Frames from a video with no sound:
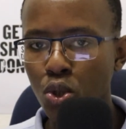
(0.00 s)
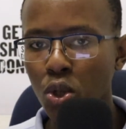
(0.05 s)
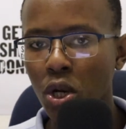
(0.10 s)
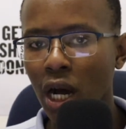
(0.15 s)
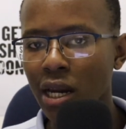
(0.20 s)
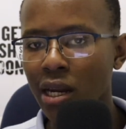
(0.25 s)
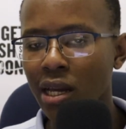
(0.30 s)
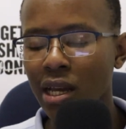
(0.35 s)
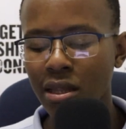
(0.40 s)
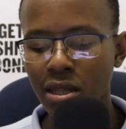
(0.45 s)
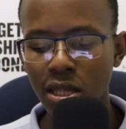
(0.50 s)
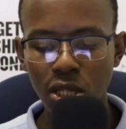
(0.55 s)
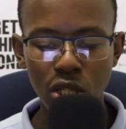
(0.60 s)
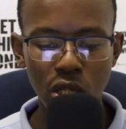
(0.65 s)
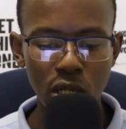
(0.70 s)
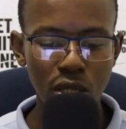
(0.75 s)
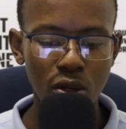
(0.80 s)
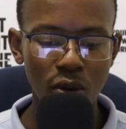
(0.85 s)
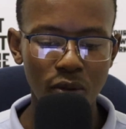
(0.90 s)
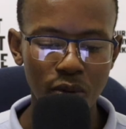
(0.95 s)
You kind of get the
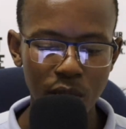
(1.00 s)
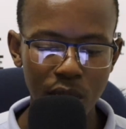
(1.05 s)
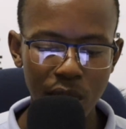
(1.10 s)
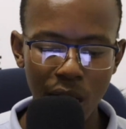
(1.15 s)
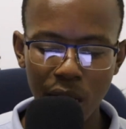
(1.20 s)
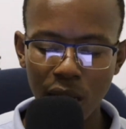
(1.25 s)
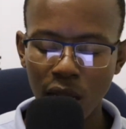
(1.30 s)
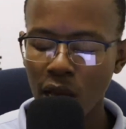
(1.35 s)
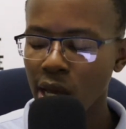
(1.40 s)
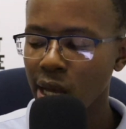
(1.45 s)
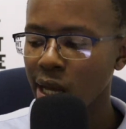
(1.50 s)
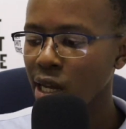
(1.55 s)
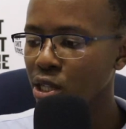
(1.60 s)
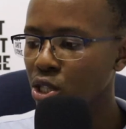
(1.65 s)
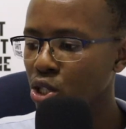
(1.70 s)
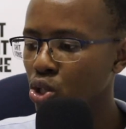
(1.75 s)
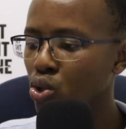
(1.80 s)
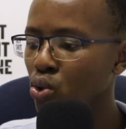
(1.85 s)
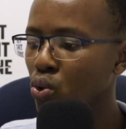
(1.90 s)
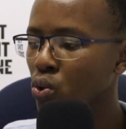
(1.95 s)
gist of it, that
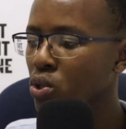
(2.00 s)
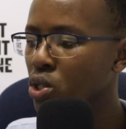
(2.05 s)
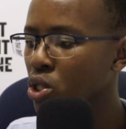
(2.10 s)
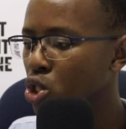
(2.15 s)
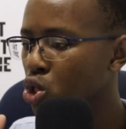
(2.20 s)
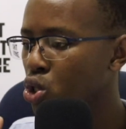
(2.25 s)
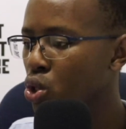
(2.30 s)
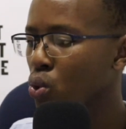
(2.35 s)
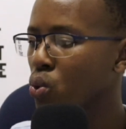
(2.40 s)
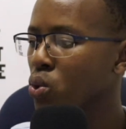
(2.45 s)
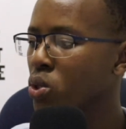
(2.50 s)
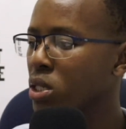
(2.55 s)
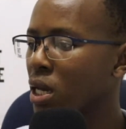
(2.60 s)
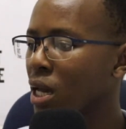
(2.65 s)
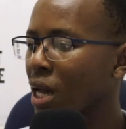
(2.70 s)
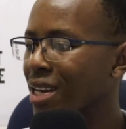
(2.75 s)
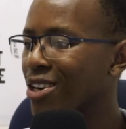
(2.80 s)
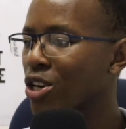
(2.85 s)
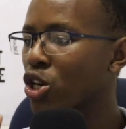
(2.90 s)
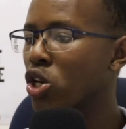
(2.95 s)
it's you just
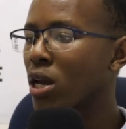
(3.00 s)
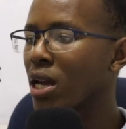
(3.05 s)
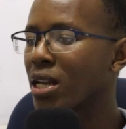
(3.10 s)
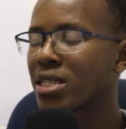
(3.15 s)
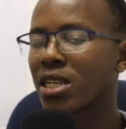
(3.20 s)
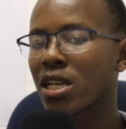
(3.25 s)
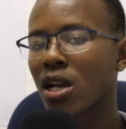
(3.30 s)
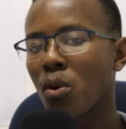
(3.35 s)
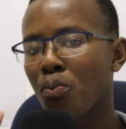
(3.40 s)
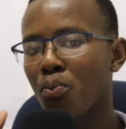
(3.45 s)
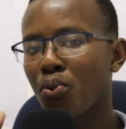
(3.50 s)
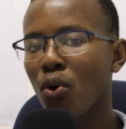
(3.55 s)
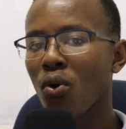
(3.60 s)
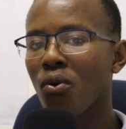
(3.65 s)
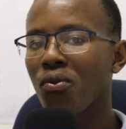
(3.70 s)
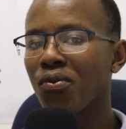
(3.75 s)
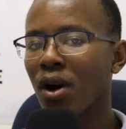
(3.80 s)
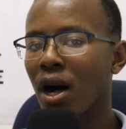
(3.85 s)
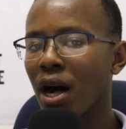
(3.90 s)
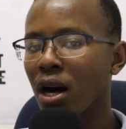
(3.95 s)
choosing and creating a
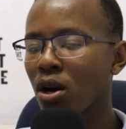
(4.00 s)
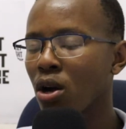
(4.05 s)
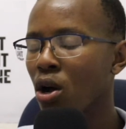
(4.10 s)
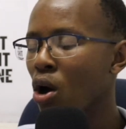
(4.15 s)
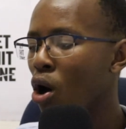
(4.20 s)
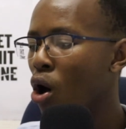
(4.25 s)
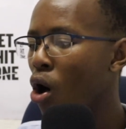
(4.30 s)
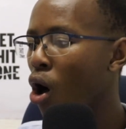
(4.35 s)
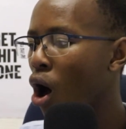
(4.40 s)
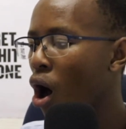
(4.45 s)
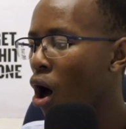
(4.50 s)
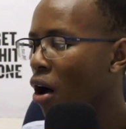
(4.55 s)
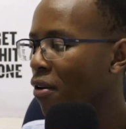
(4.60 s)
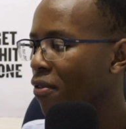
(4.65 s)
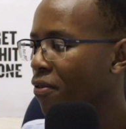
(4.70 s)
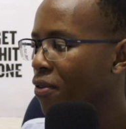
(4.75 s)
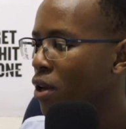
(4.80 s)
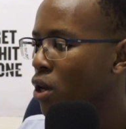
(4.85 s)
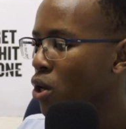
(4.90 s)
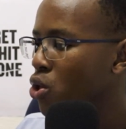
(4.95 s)
profile
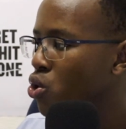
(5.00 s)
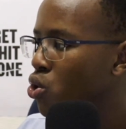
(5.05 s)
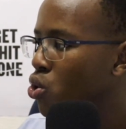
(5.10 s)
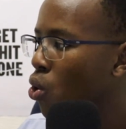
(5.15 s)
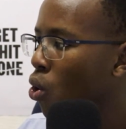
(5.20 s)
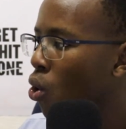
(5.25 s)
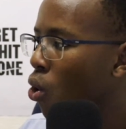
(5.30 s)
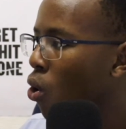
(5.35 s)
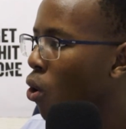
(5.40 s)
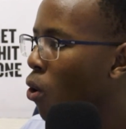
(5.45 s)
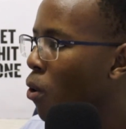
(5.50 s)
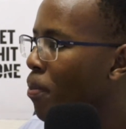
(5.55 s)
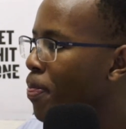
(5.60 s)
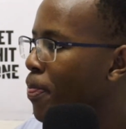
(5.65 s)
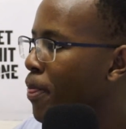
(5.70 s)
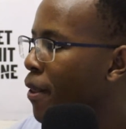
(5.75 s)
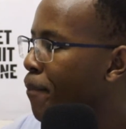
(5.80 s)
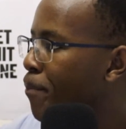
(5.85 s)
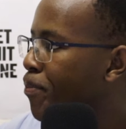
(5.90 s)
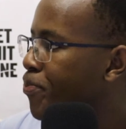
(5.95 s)
of
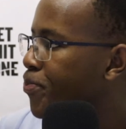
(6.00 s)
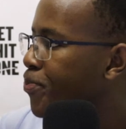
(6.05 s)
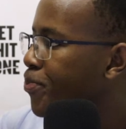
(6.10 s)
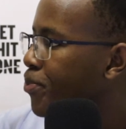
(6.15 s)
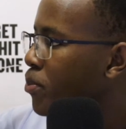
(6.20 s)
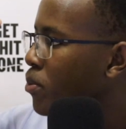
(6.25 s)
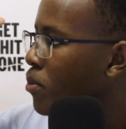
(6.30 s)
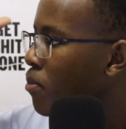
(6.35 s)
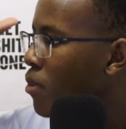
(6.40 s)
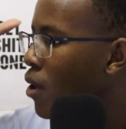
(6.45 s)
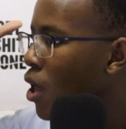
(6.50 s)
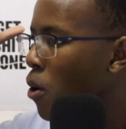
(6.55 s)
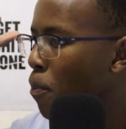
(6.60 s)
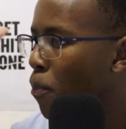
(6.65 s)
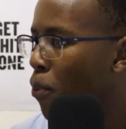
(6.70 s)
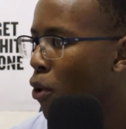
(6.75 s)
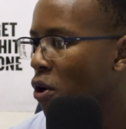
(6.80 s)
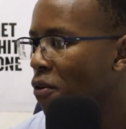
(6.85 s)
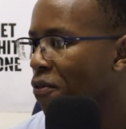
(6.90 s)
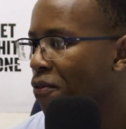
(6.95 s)
your
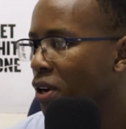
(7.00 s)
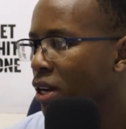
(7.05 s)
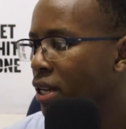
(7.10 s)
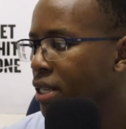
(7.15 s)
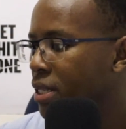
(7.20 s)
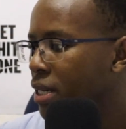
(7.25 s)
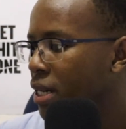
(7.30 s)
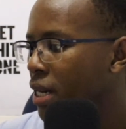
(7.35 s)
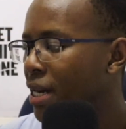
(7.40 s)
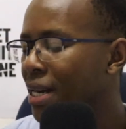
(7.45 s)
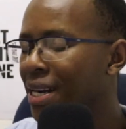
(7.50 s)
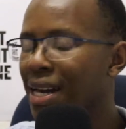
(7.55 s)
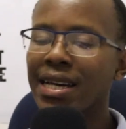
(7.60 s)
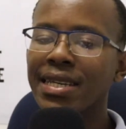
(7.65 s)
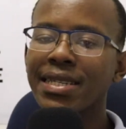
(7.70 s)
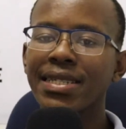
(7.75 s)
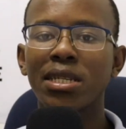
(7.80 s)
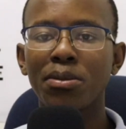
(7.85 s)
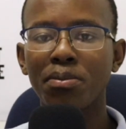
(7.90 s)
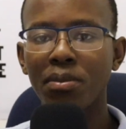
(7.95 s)
perfect
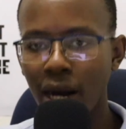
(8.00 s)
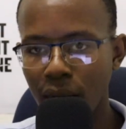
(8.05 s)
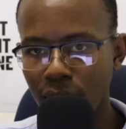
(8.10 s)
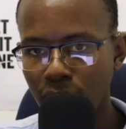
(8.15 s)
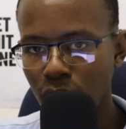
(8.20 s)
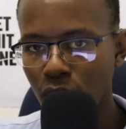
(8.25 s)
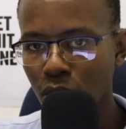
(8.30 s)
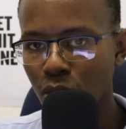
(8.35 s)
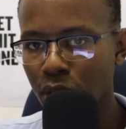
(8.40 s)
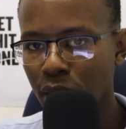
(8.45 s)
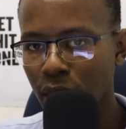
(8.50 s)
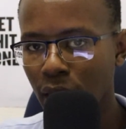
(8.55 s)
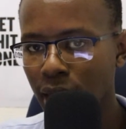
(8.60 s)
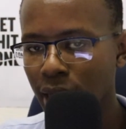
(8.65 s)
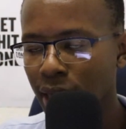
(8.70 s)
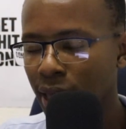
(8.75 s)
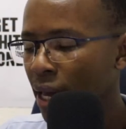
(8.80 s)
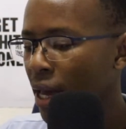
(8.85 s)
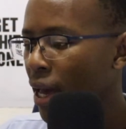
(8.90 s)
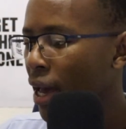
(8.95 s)
customer,
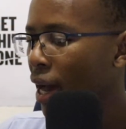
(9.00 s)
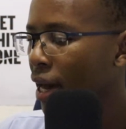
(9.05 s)
okay?